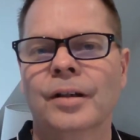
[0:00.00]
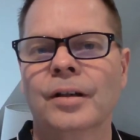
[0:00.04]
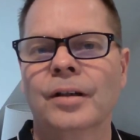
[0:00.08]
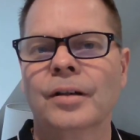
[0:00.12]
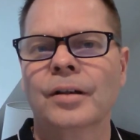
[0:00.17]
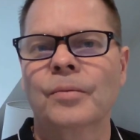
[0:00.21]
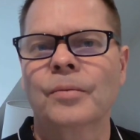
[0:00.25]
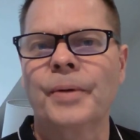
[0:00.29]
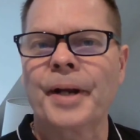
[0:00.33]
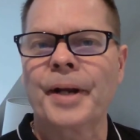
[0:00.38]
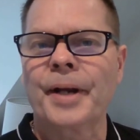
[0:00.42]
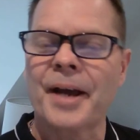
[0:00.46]

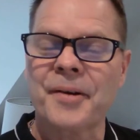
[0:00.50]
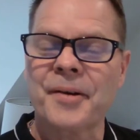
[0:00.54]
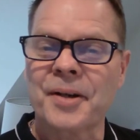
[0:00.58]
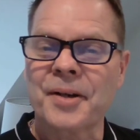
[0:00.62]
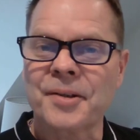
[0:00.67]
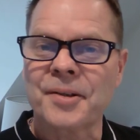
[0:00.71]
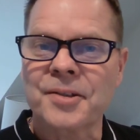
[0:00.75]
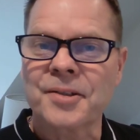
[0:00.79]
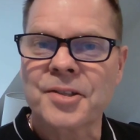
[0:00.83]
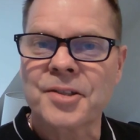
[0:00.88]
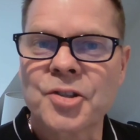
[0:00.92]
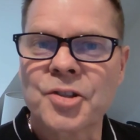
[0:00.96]
We're now
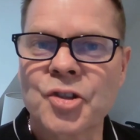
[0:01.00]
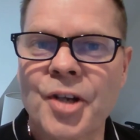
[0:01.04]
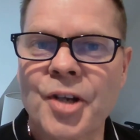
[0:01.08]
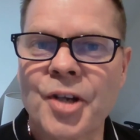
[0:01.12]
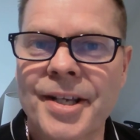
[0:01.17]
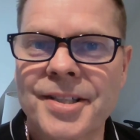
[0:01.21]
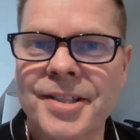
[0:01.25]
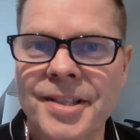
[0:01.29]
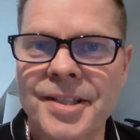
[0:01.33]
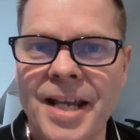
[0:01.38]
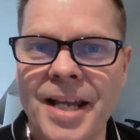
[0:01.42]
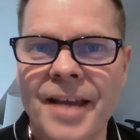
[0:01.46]
going to
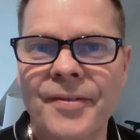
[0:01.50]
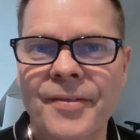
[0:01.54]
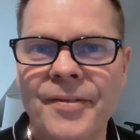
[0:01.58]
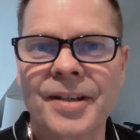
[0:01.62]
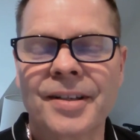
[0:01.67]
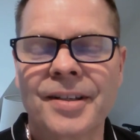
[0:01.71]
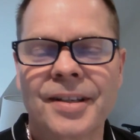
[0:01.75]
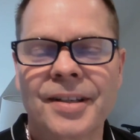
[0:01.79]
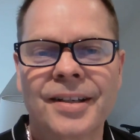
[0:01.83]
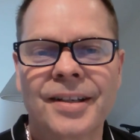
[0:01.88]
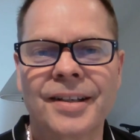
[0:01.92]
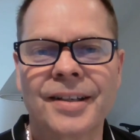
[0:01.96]
share together
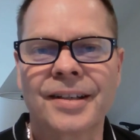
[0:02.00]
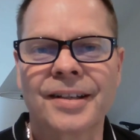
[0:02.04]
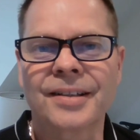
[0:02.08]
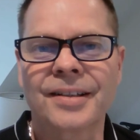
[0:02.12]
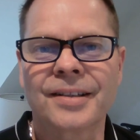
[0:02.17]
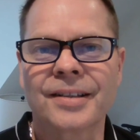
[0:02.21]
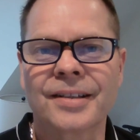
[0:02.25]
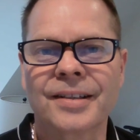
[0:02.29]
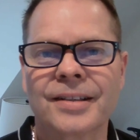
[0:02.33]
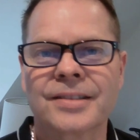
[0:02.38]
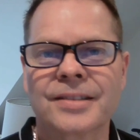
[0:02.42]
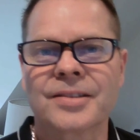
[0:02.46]

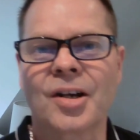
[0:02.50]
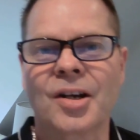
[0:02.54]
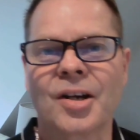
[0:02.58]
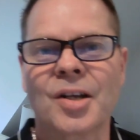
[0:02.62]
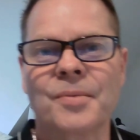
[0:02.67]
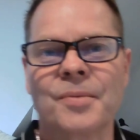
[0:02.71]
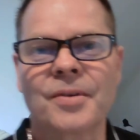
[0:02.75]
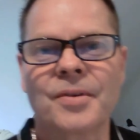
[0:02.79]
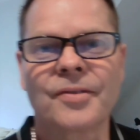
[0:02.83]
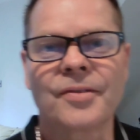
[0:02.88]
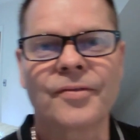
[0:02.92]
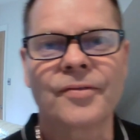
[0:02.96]
a
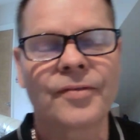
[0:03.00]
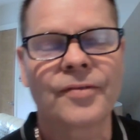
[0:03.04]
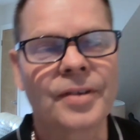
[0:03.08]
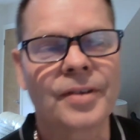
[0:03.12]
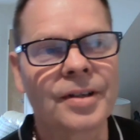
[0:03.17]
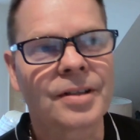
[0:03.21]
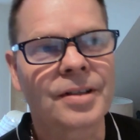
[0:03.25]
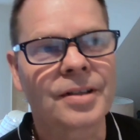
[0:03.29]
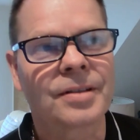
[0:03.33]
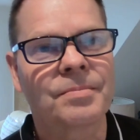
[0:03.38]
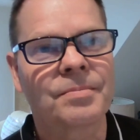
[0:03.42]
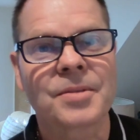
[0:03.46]
time of
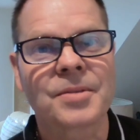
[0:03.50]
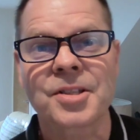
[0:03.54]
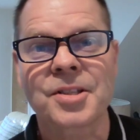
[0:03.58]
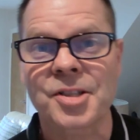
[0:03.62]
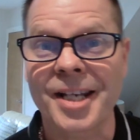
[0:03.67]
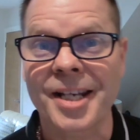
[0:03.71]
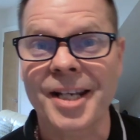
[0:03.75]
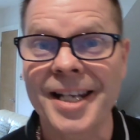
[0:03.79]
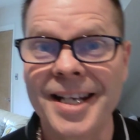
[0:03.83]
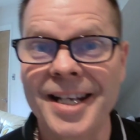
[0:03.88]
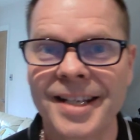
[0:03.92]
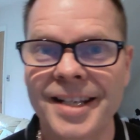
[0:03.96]

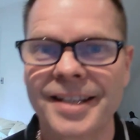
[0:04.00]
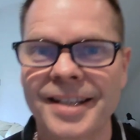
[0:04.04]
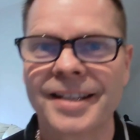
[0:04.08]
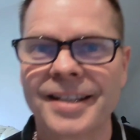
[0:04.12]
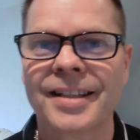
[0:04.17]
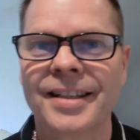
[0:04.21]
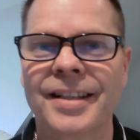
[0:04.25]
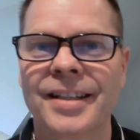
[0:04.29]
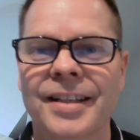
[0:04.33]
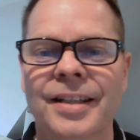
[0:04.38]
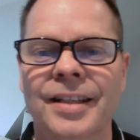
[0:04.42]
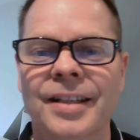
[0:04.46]
singing,
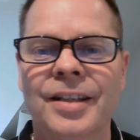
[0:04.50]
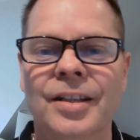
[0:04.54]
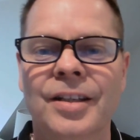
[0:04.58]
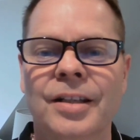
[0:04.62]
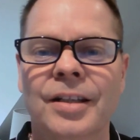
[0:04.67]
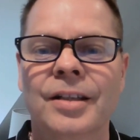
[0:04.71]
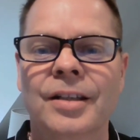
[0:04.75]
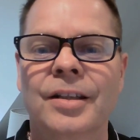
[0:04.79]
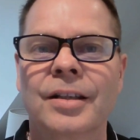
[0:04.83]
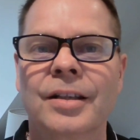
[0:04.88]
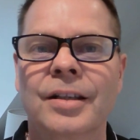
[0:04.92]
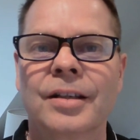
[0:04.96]

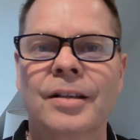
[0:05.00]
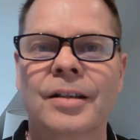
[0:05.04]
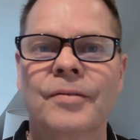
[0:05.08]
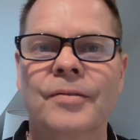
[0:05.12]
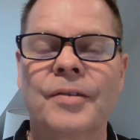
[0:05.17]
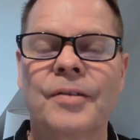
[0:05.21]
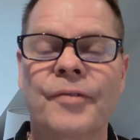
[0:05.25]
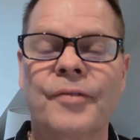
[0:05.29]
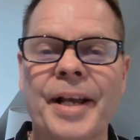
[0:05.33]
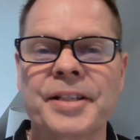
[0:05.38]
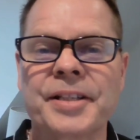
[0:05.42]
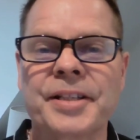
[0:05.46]

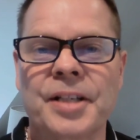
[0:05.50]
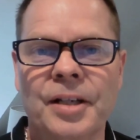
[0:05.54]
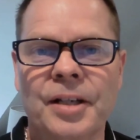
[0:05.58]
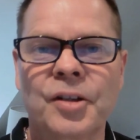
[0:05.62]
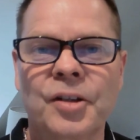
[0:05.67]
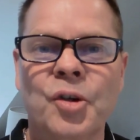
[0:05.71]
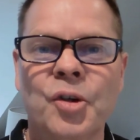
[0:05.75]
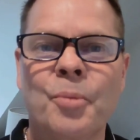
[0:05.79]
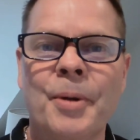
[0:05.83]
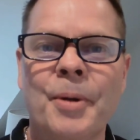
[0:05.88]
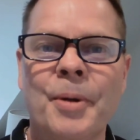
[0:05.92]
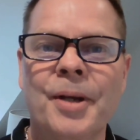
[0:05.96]
reflecting a
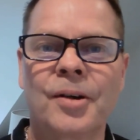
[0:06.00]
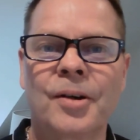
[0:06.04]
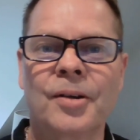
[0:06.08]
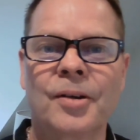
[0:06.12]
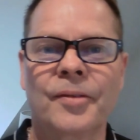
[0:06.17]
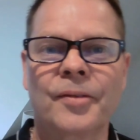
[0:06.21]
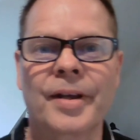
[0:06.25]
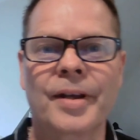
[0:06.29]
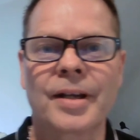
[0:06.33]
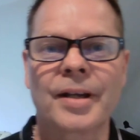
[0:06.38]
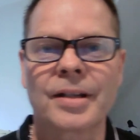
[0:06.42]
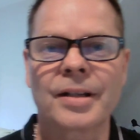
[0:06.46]
little bit
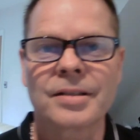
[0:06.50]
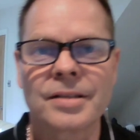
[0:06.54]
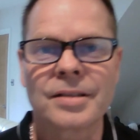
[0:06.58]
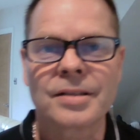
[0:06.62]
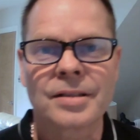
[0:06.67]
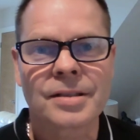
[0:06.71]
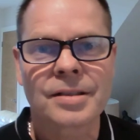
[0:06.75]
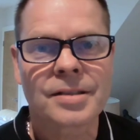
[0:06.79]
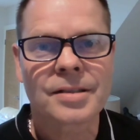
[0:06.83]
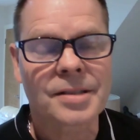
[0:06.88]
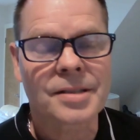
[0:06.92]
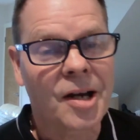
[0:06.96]
on that
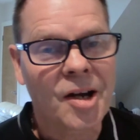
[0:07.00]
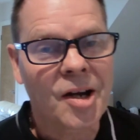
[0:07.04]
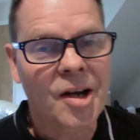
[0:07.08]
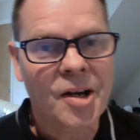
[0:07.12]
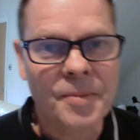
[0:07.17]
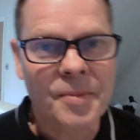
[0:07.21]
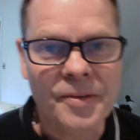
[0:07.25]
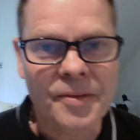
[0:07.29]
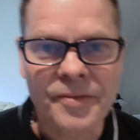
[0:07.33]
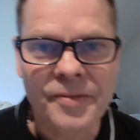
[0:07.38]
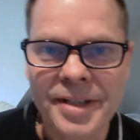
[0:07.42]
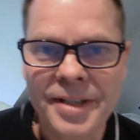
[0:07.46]

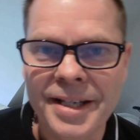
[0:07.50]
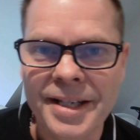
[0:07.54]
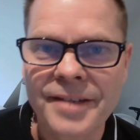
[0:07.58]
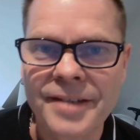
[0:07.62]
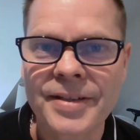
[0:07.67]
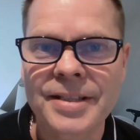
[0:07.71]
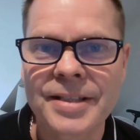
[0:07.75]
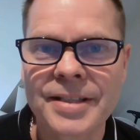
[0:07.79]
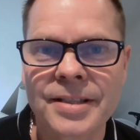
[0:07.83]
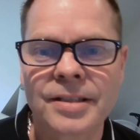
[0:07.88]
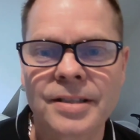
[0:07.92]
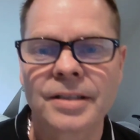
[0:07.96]
Psalm of
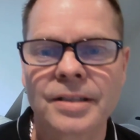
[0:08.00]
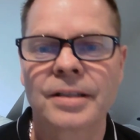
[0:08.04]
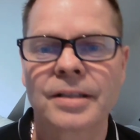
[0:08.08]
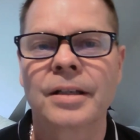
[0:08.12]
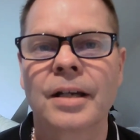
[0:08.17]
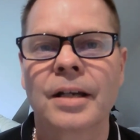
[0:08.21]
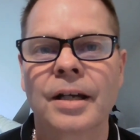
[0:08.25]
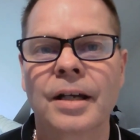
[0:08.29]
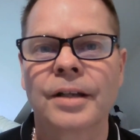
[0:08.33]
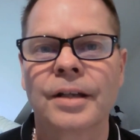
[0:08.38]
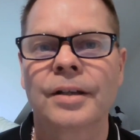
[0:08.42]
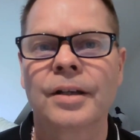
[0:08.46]
David.
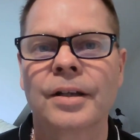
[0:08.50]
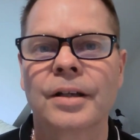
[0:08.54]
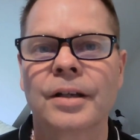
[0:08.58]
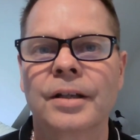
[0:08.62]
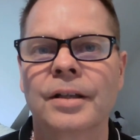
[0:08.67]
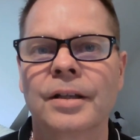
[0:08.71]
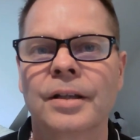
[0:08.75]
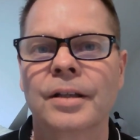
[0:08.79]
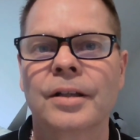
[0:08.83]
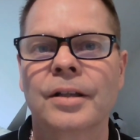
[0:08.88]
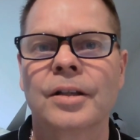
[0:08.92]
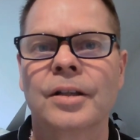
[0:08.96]

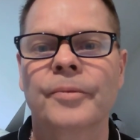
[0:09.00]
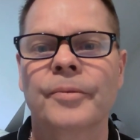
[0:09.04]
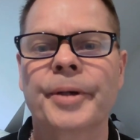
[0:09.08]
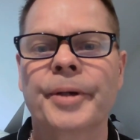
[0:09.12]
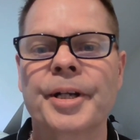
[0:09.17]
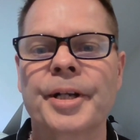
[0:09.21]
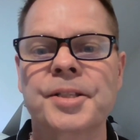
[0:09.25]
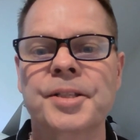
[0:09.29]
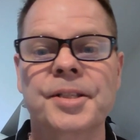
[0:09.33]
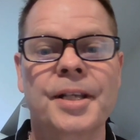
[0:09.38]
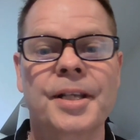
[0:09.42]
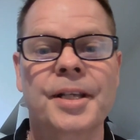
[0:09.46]
We're
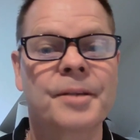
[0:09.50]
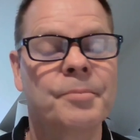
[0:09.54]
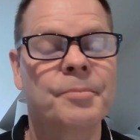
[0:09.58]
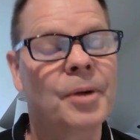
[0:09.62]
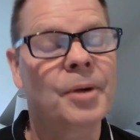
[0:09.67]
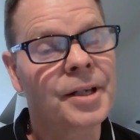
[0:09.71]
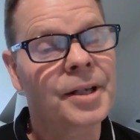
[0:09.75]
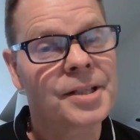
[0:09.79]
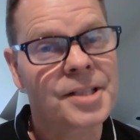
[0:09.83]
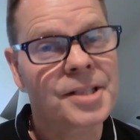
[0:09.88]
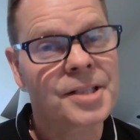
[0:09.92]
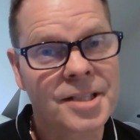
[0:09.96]
going to sing
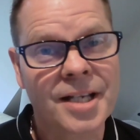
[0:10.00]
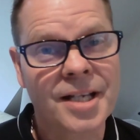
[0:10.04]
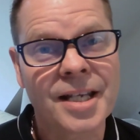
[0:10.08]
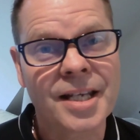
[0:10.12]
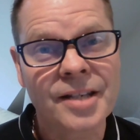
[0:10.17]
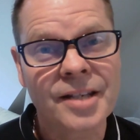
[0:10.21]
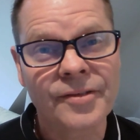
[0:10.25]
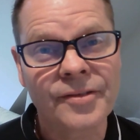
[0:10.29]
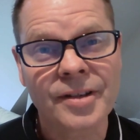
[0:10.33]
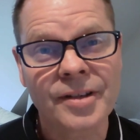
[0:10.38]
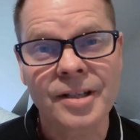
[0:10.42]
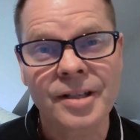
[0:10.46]
My
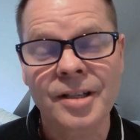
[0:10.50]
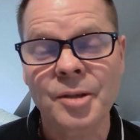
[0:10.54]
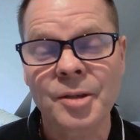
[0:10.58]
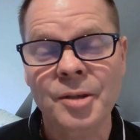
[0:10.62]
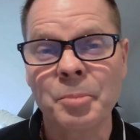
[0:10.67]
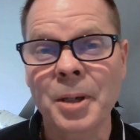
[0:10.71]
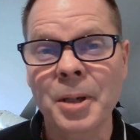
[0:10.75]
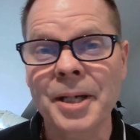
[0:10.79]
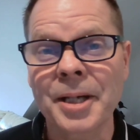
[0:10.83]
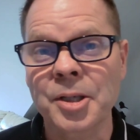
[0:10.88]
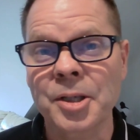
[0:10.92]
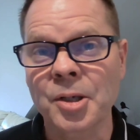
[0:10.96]
Saviour,
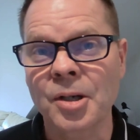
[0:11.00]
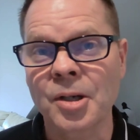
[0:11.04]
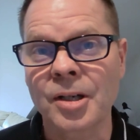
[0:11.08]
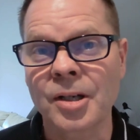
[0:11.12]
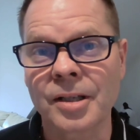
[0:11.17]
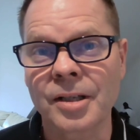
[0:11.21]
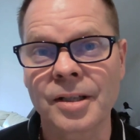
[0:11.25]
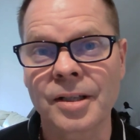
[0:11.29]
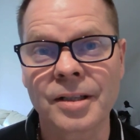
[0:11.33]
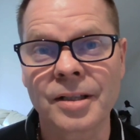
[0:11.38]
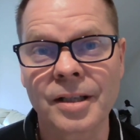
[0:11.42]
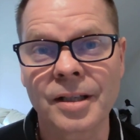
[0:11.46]
My
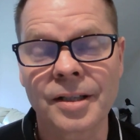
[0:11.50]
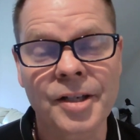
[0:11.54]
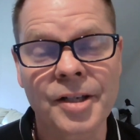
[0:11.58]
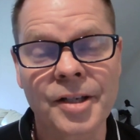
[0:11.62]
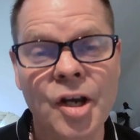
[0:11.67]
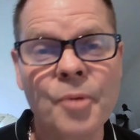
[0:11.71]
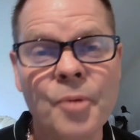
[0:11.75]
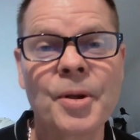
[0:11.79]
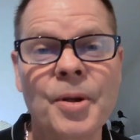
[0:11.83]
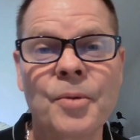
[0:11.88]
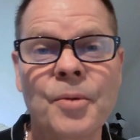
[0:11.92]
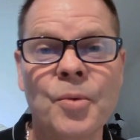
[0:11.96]
God, and the
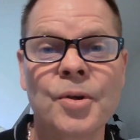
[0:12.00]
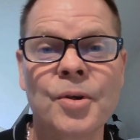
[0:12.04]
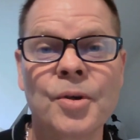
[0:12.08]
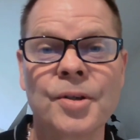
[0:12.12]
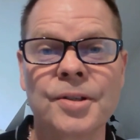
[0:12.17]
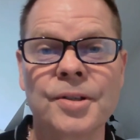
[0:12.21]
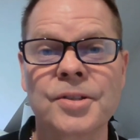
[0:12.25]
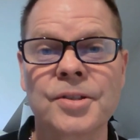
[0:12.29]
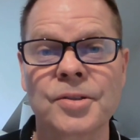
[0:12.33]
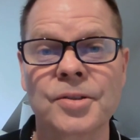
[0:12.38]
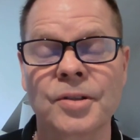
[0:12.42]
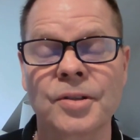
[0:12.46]
opening
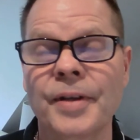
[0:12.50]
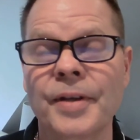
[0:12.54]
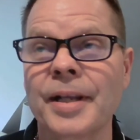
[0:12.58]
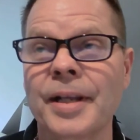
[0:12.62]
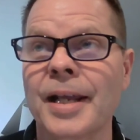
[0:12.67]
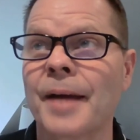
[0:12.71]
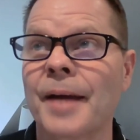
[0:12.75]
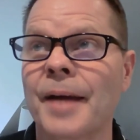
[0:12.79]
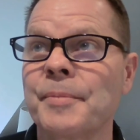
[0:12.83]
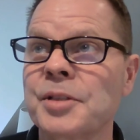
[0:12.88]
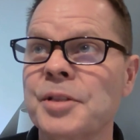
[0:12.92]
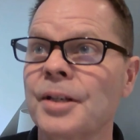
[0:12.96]
words sort of
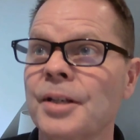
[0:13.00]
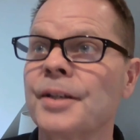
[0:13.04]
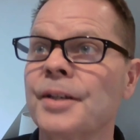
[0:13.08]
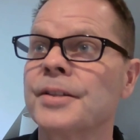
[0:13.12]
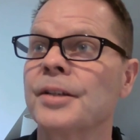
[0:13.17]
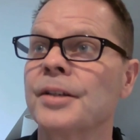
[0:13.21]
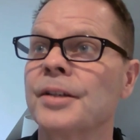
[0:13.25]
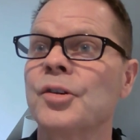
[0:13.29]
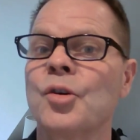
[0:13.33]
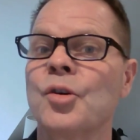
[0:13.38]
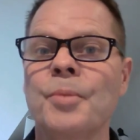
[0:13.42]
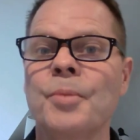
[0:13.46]
encapsulate
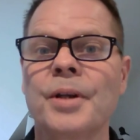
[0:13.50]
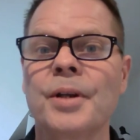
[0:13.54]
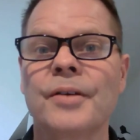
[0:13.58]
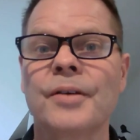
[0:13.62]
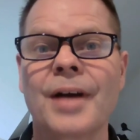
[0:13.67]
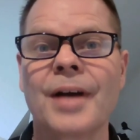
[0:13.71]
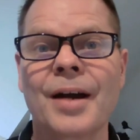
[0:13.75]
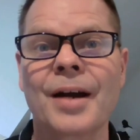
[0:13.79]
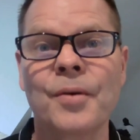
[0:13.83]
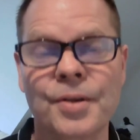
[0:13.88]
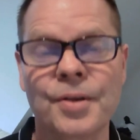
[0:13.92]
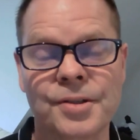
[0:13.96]
a little bit of
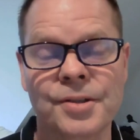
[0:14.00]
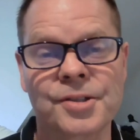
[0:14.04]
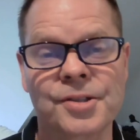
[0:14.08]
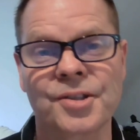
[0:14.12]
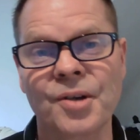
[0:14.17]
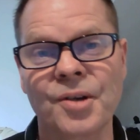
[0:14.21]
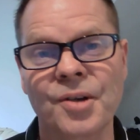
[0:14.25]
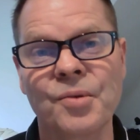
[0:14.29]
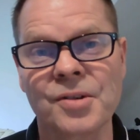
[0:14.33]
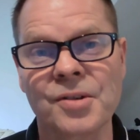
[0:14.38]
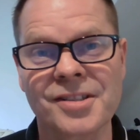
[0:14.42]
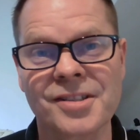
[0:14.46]
our
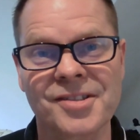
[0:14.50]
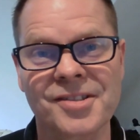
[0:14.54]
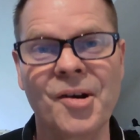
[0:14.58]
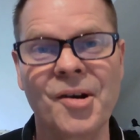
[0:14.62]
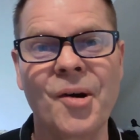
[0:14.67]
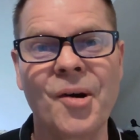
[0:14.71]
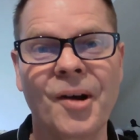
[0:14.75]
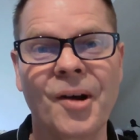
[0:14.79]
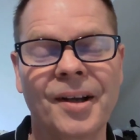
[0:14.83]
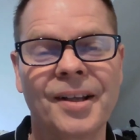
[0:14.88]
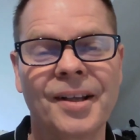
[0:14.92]
soul song